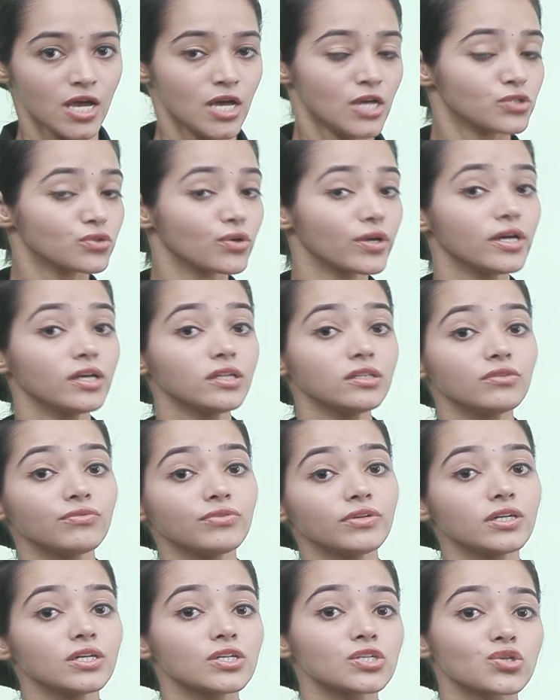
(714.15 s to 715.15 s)
So here the
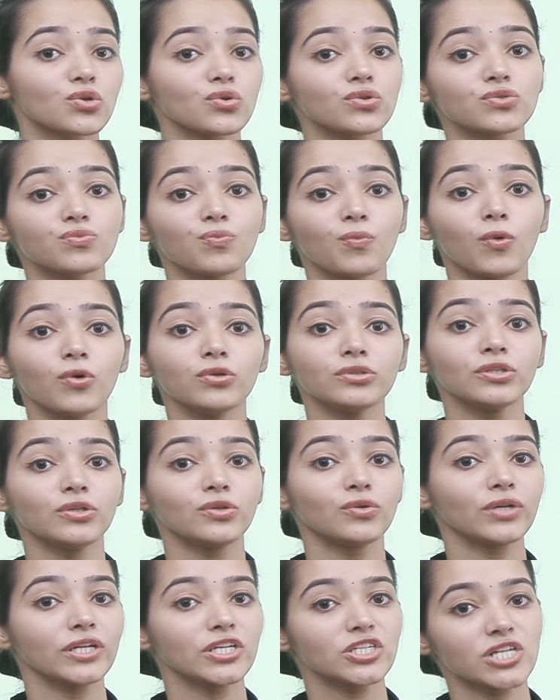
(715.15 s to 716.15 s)
figure shows both
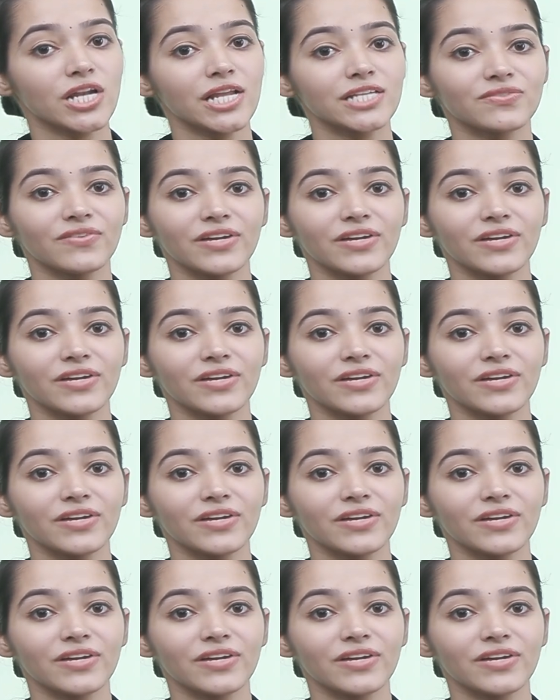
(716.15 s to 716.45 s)
rotational as